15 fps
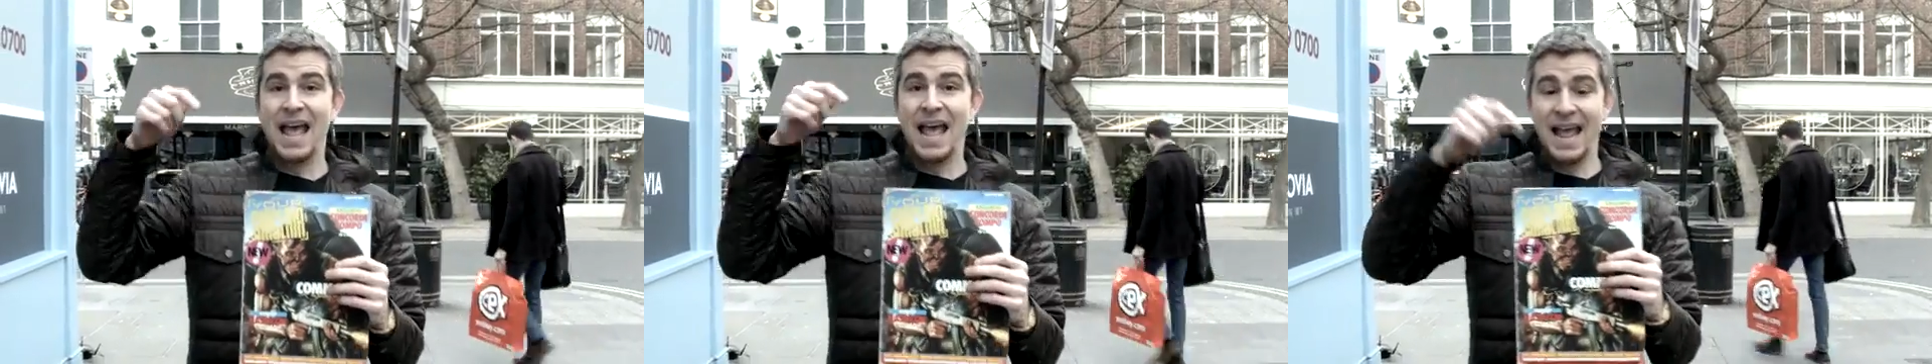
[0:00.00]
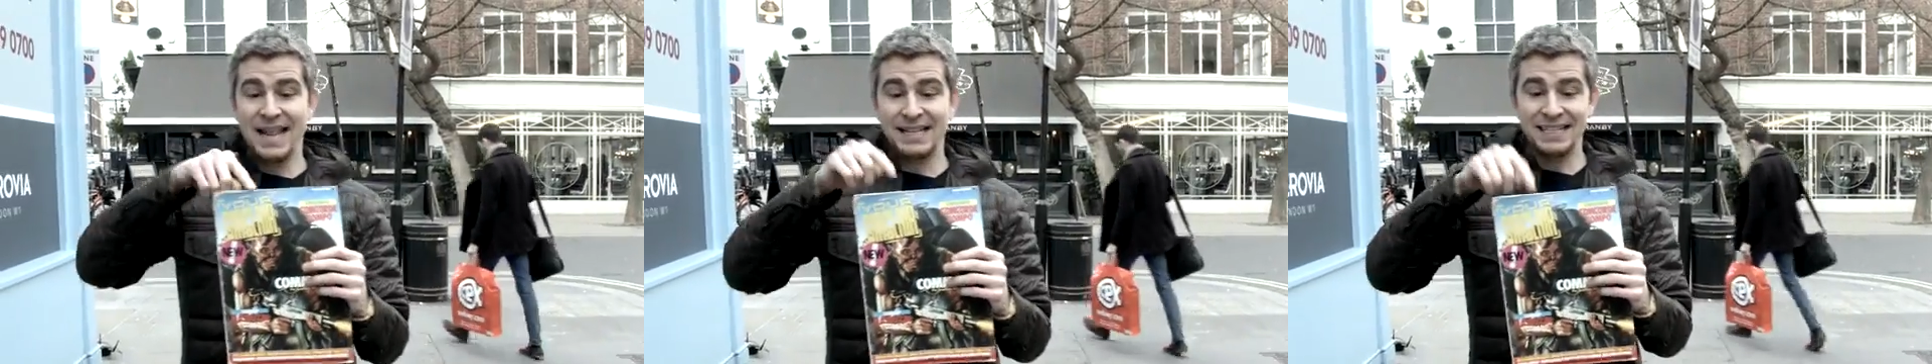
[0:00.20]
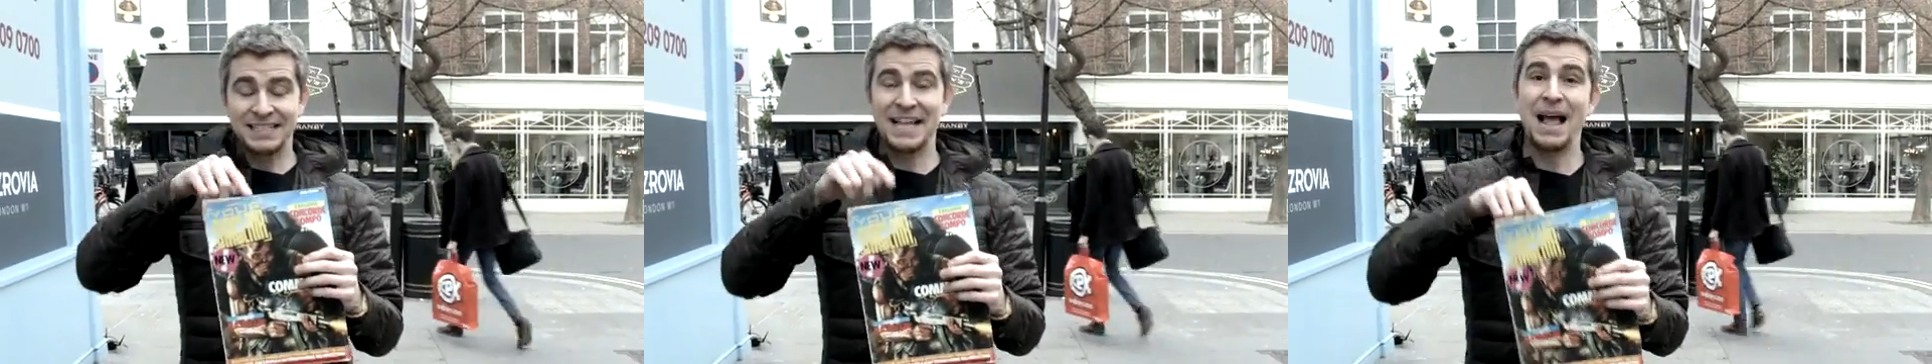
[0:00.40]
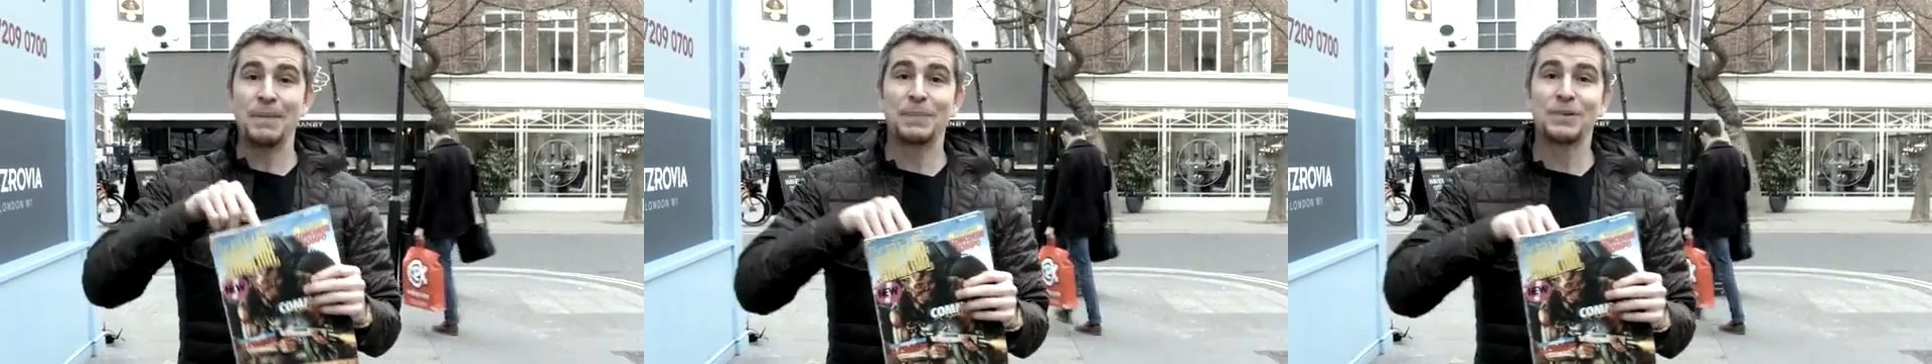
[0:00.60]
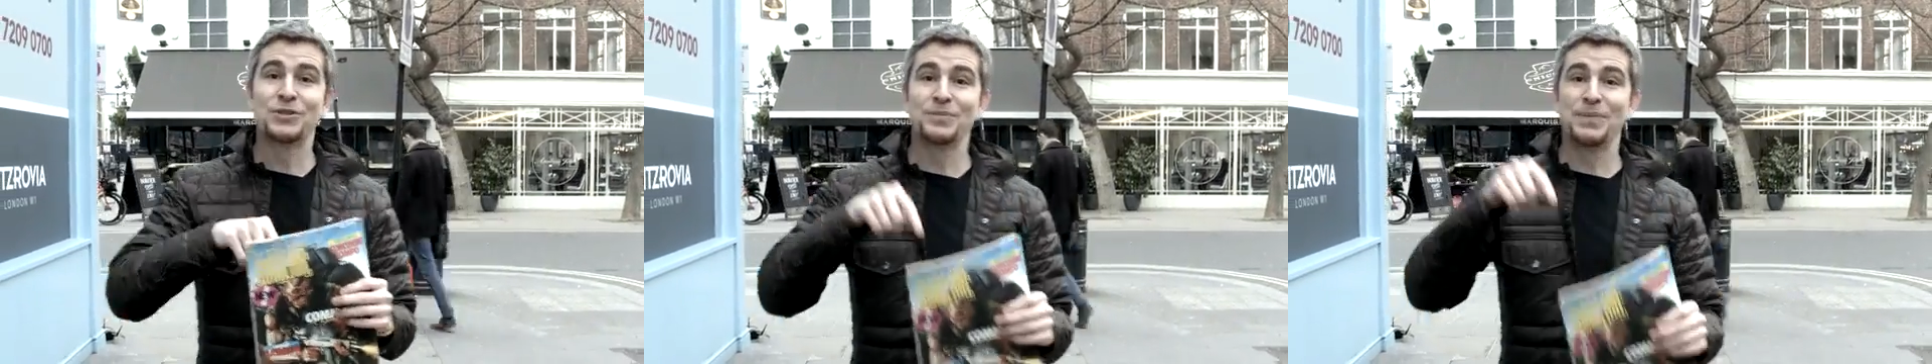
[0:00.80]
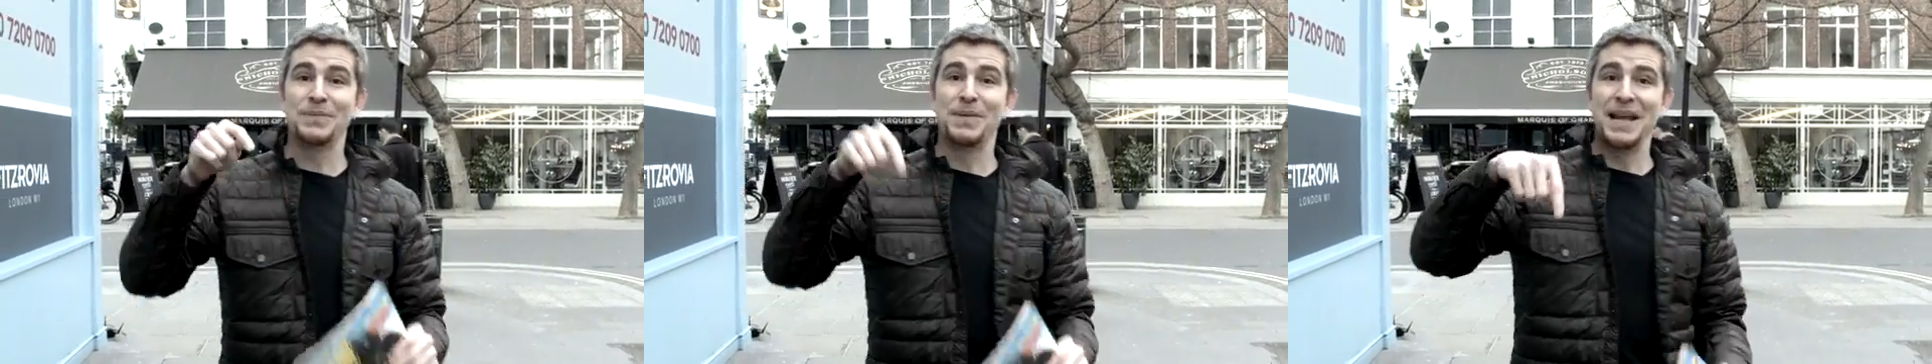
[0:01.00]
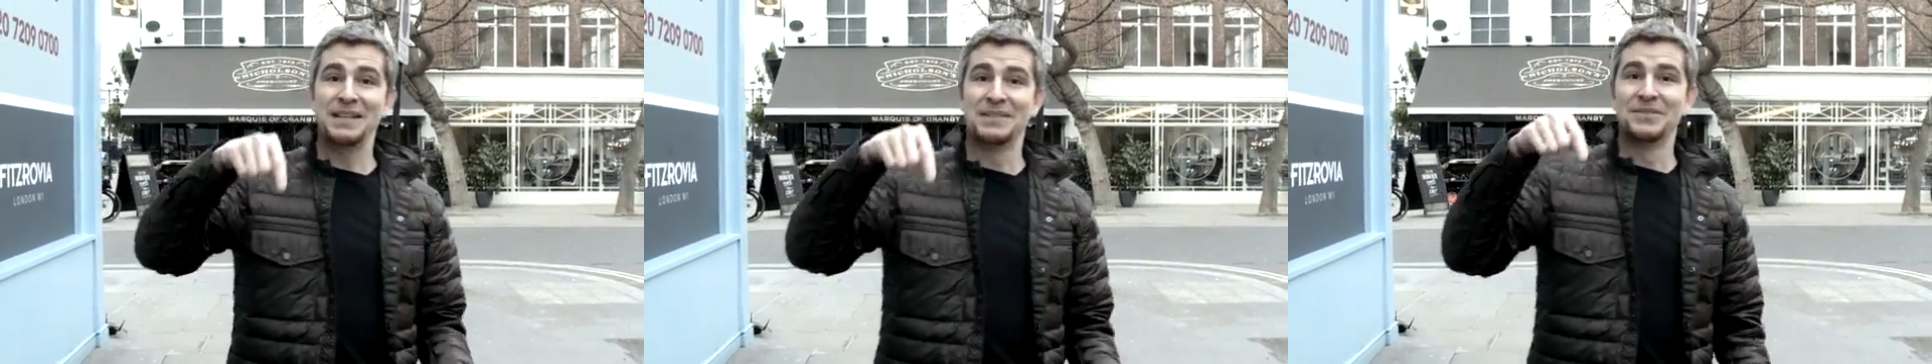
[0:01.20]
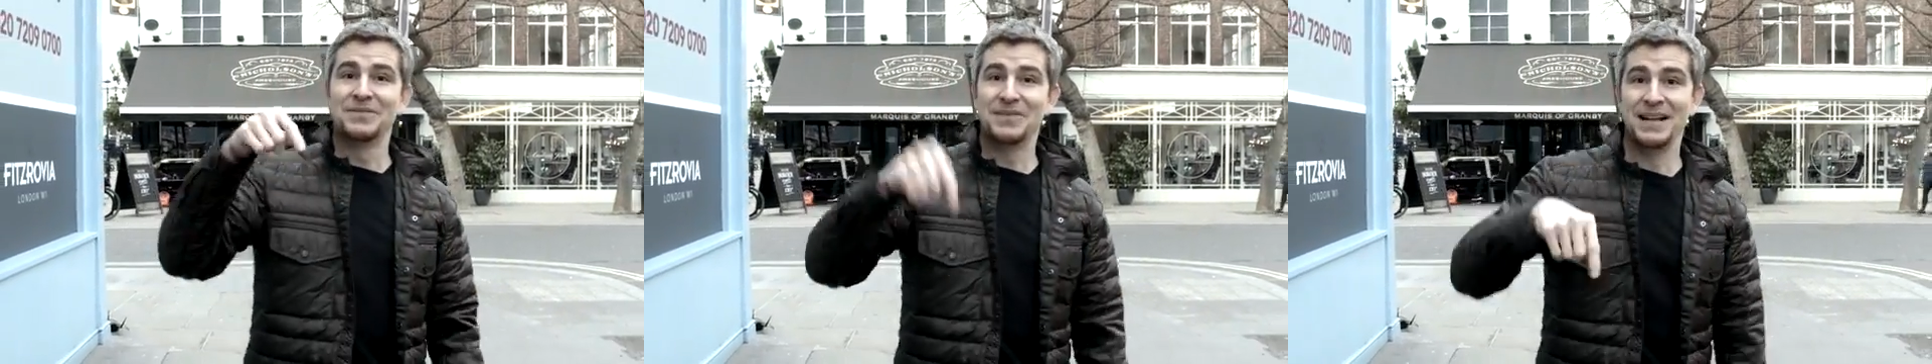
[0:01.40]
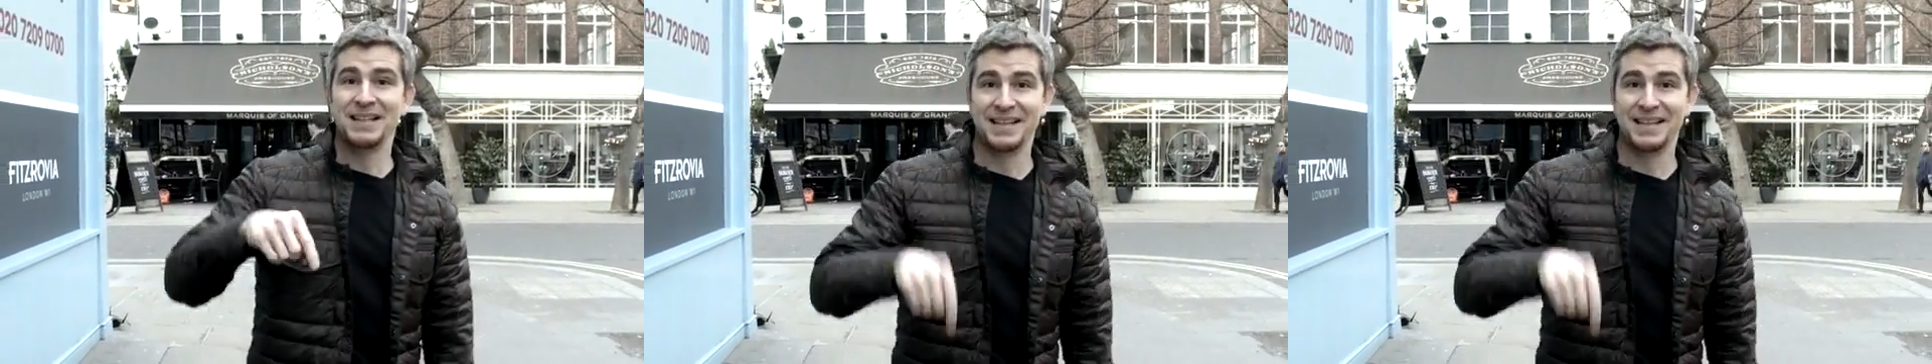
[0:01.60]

And this happened to be made right